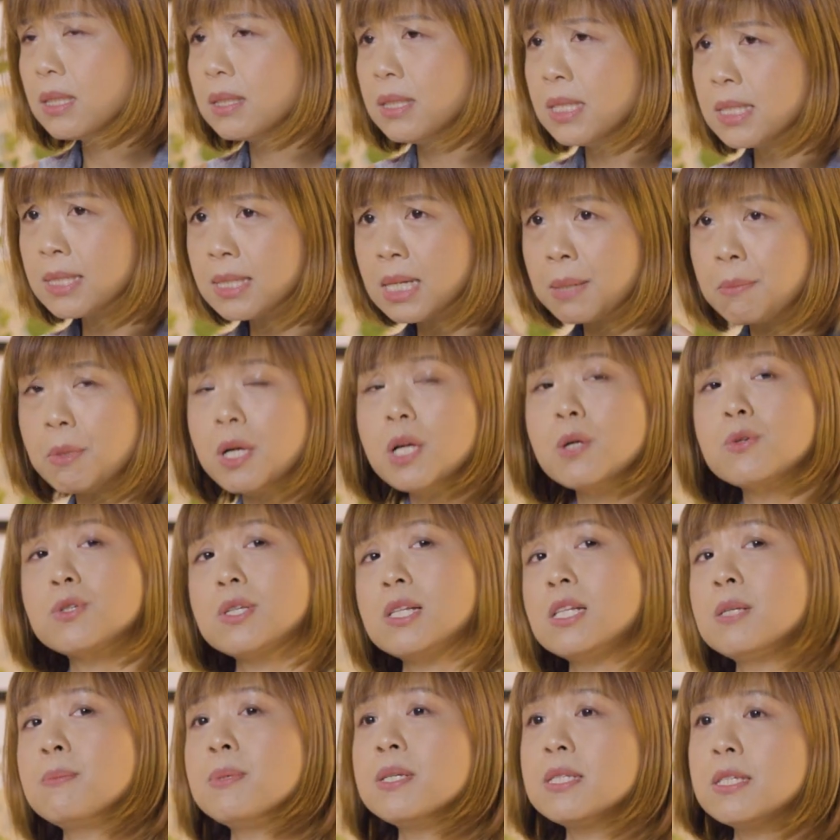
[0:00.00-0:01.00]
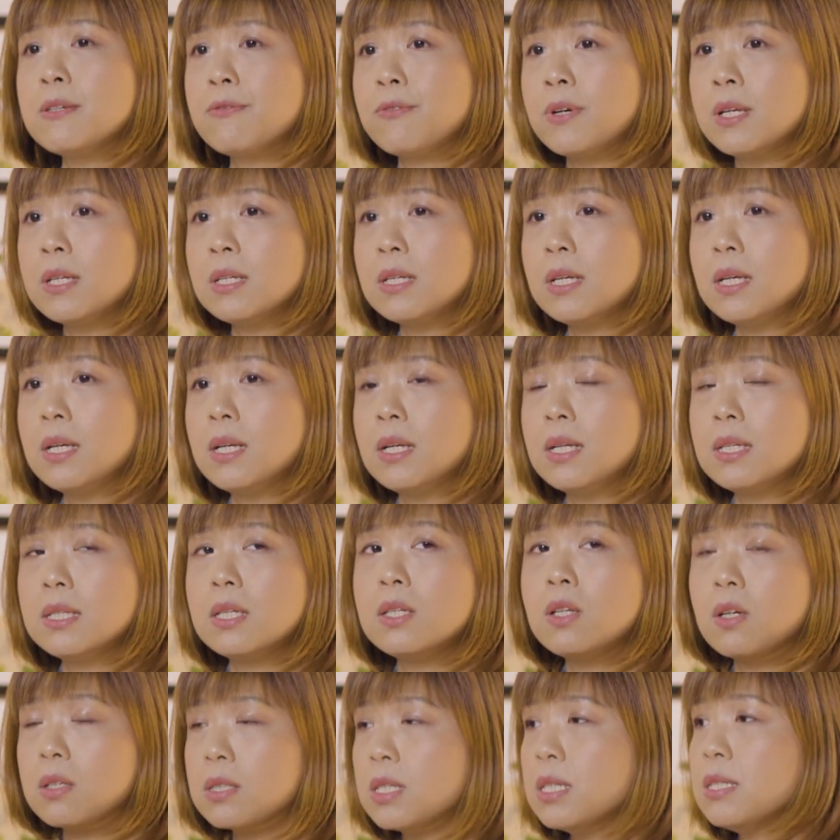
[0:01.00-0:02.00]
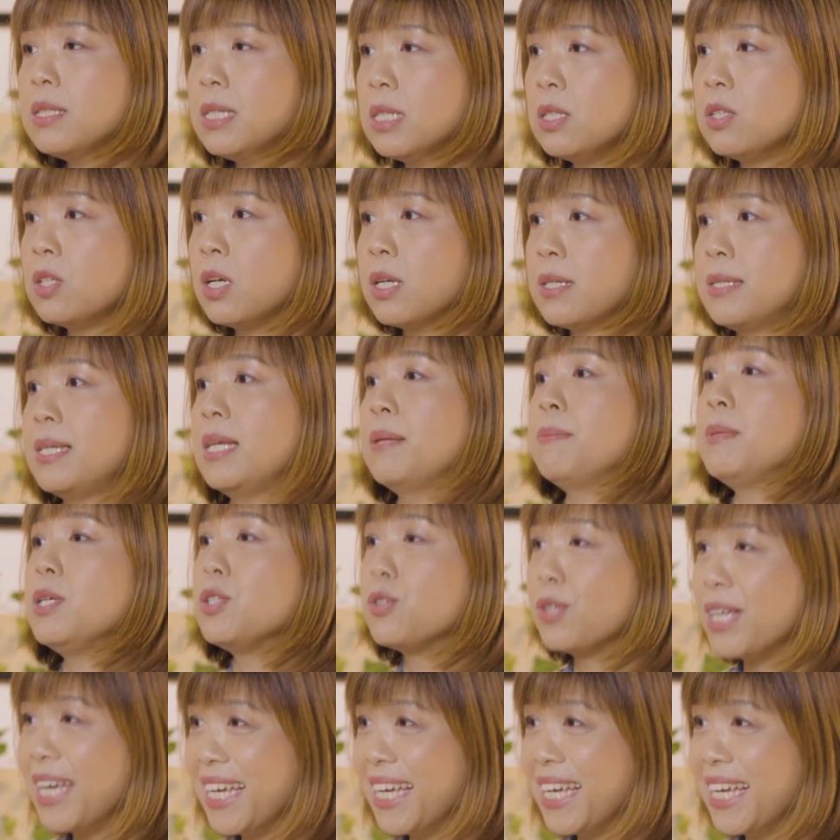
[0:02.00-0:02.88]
This time around was a little bit different. The doctor did not send me to